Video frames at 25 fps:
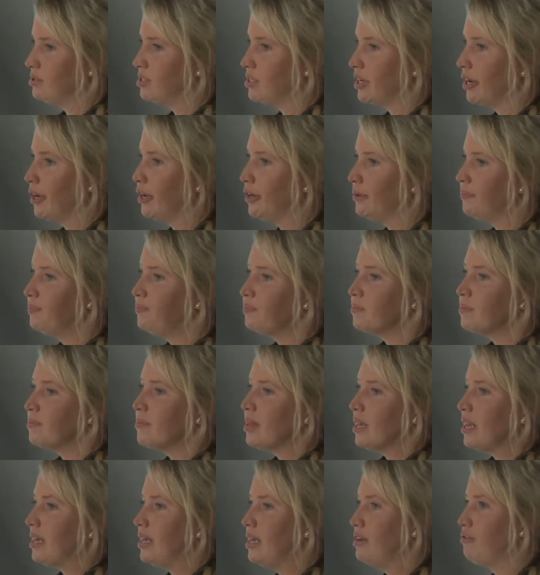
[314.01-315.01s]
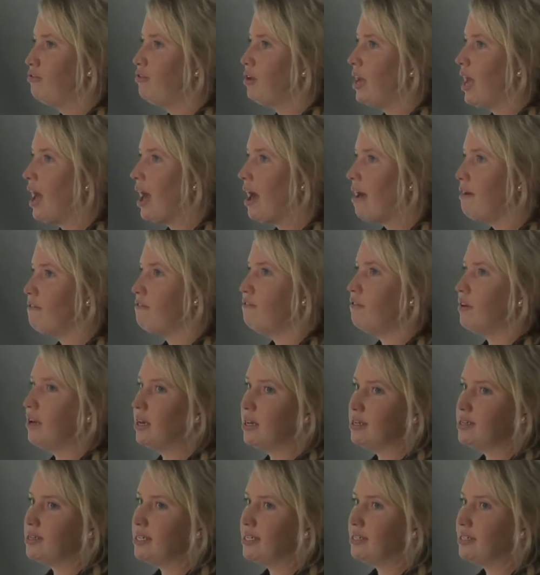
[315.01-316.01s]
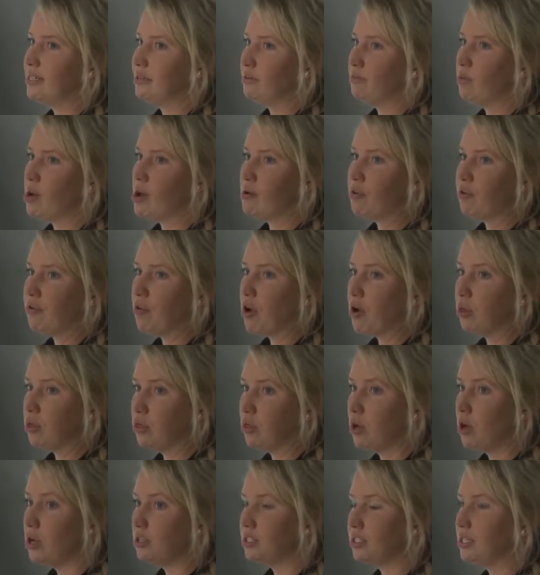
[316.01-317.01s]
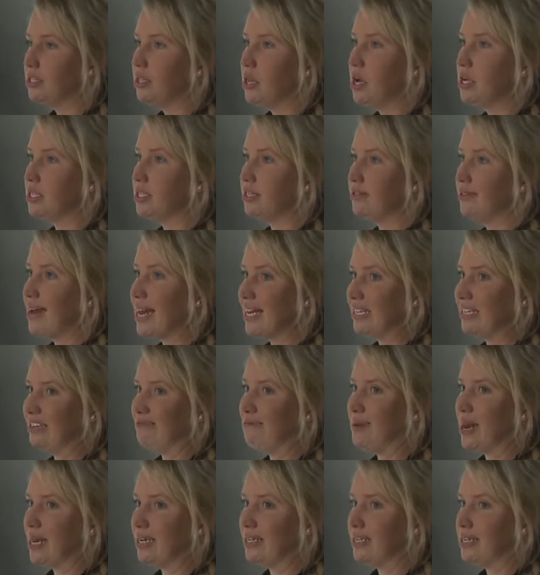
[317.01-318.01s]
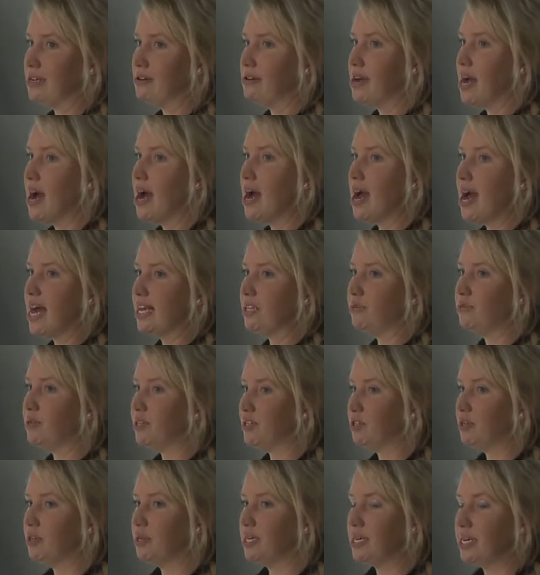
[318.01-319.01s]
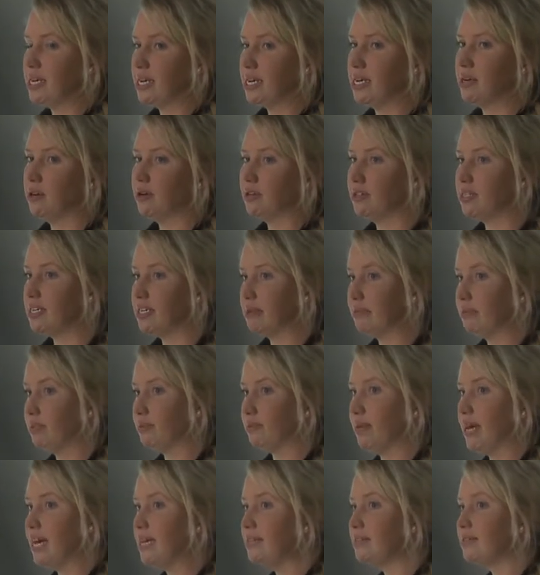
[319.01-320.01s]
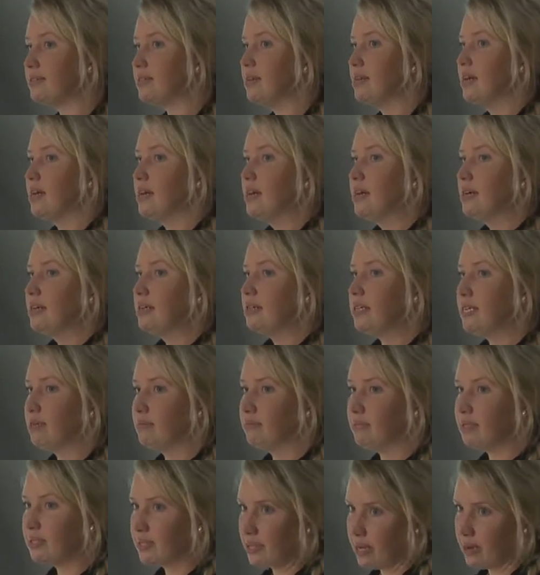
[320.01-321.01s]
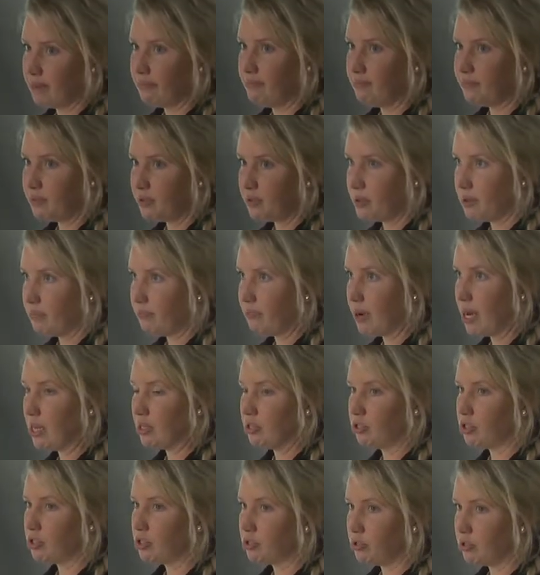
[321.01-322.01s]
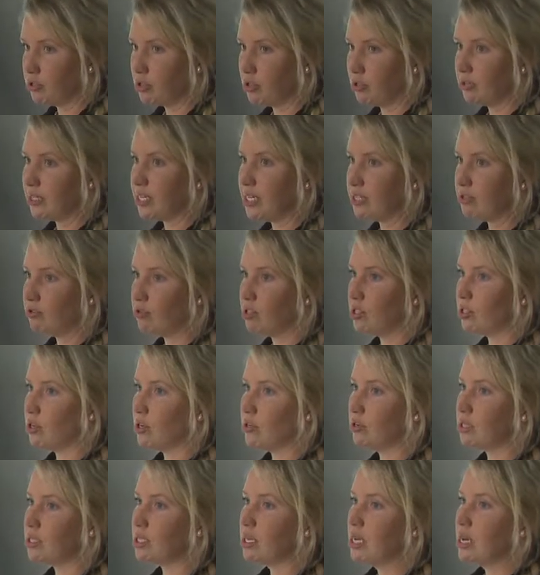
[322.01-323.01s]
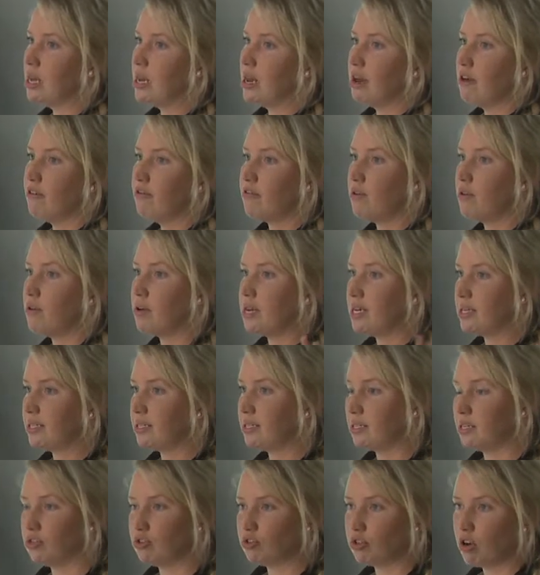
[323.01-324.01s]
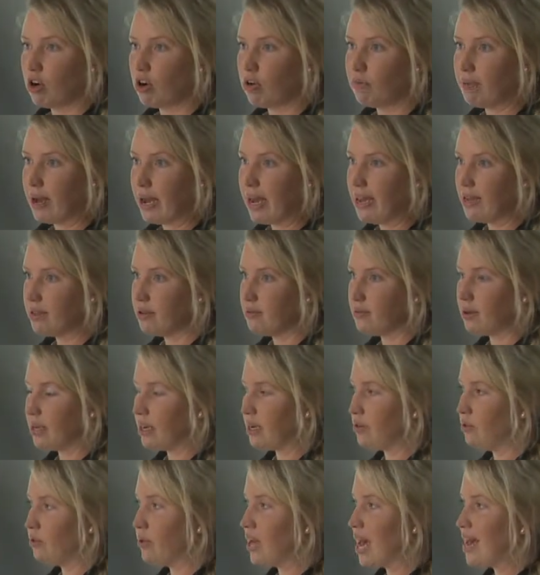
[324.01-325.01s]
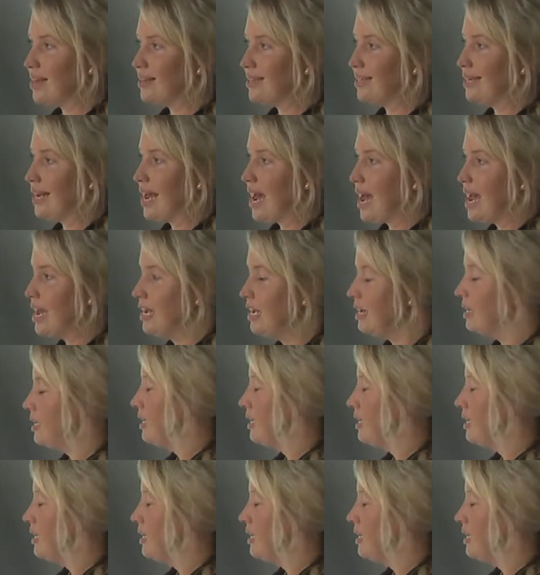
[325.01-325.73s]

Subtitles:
So if we have a system where we've got lots and lots of active bacteria, as we do here on Tim's place, Tim's biological soil test results for his control bay that we're going to look at today,